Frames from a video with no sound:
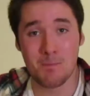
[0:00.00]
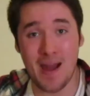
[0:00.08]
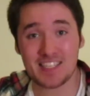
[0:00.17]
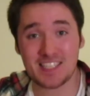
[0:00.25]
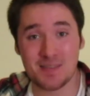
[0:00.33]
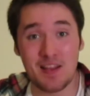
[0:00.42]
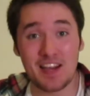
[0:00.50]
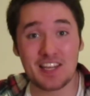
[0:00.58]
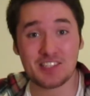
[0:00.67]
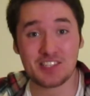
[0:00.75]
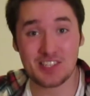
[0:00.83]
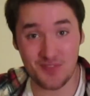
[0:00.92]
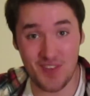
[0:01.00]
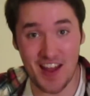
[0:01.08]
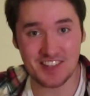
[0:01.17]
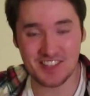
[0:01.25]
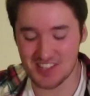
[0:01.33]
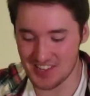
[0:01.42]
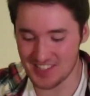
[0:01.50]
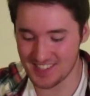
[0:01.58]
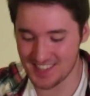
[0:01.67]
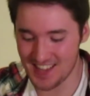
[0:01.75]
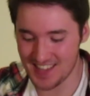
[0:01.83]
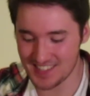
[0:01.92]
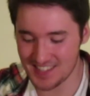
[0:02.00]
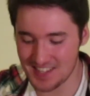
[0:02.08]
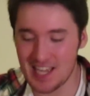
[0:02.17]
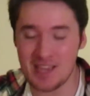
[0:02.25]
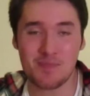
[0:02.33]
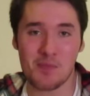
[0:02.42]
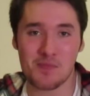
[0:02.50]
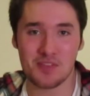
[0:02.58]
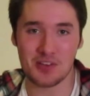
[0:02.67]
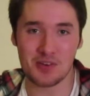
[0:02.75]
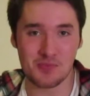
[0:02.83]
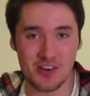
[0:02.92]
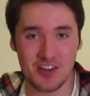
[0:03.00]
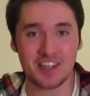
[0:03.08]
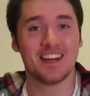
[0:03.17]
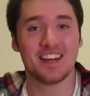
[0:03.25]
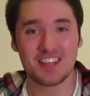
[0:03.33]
Maximilian Svensson says, keep up the good work.